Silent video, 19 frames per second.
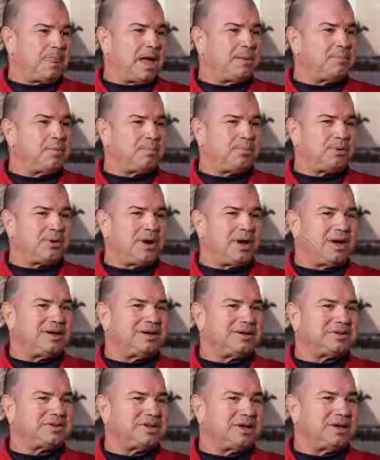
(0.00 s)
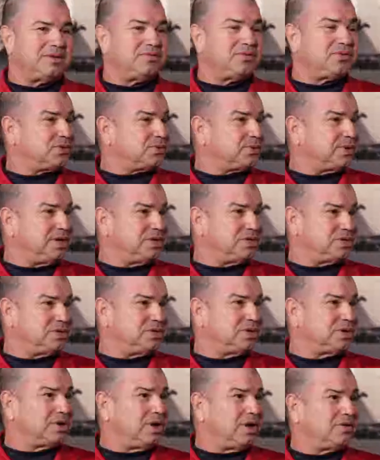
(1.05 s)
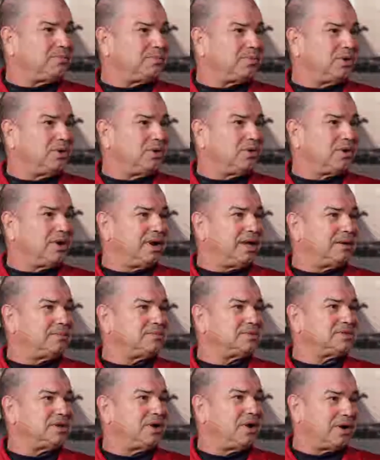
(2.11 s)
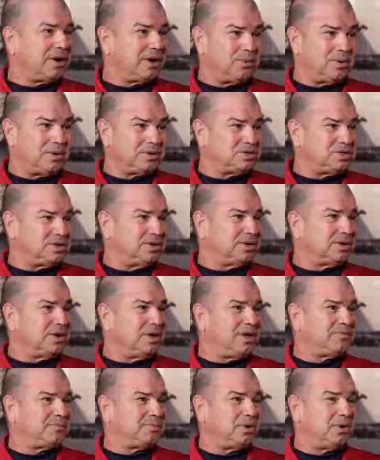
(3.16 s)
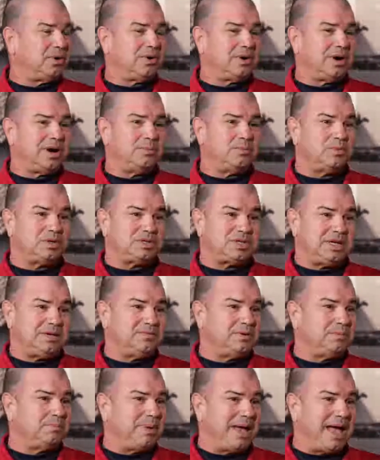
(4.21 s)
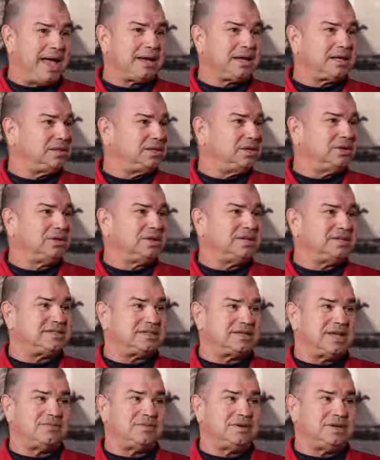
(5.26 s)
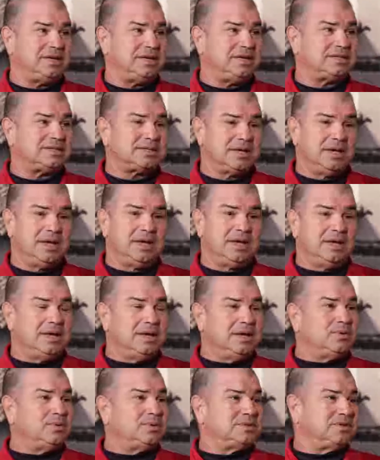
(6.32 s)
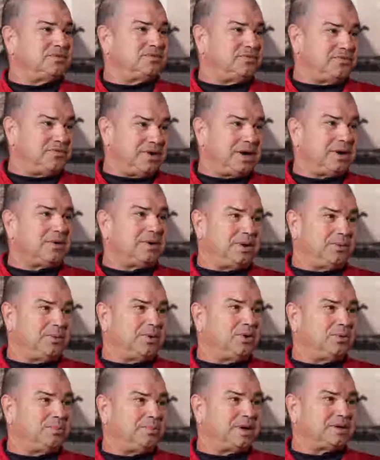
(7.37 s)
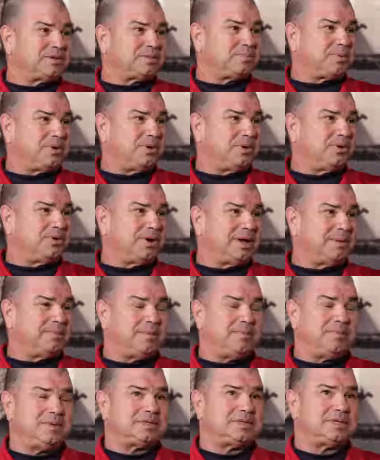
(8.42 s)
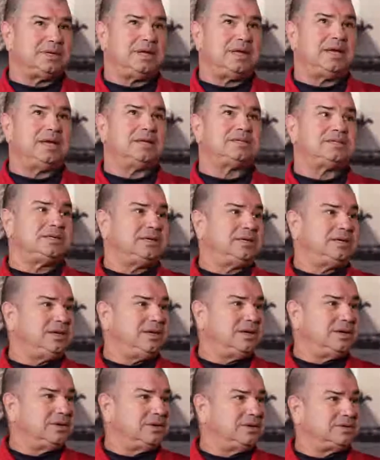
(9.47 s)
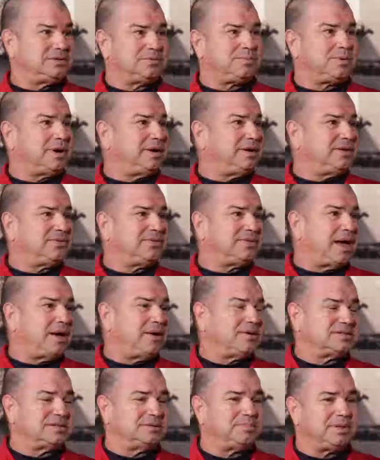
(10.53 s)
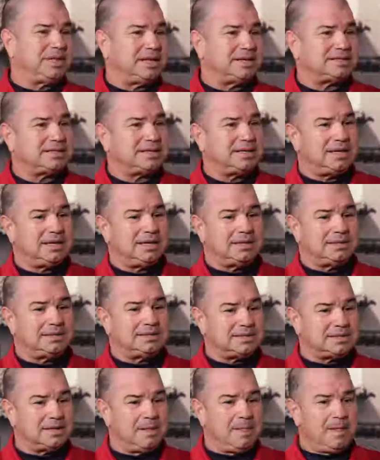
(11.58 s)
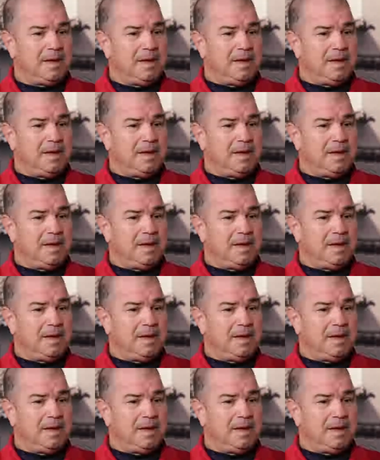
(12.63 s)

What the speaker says: I'm a product of 3 junior golf programs. The Hartwell Junior Golf Program, which even back in the early 70s was a very robust program. I mean, today it's huge, probably 1,000 plus kids.